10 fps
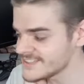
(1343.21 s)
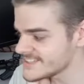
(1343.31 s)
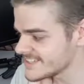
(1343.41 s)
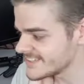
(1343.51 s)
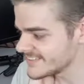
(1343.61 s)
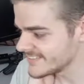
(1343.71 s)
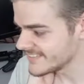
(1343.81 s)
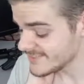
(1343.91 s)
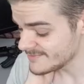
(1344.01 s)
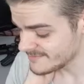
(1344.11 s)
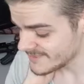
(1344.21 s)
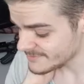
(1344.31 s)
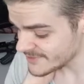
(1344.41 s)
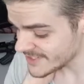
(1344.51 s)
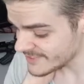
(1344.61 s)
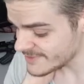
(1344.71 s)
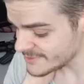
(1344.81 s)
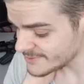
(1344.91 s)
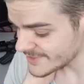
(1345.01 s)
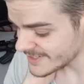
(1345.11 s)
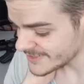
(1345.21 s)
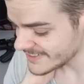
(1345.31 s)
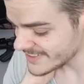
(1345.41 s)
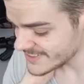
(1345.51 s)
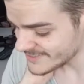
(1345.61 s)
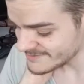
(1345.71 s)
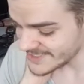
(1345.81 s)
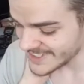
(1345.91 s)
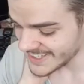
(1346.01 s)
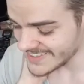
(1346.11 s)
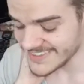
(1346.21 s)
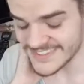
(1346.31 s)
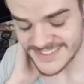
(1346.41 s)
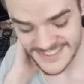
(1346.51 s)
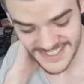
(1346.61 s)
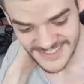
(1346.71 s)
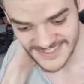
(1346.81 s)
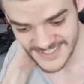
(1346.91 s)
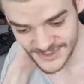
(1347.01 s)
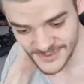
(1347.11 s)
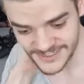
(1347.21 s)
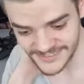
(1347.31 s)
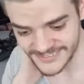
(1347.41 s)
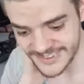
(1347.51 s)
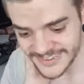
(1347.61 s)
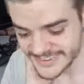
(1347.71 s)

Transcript: So I'm really grateful for that video. Actually, I'm really glad that it's done so well.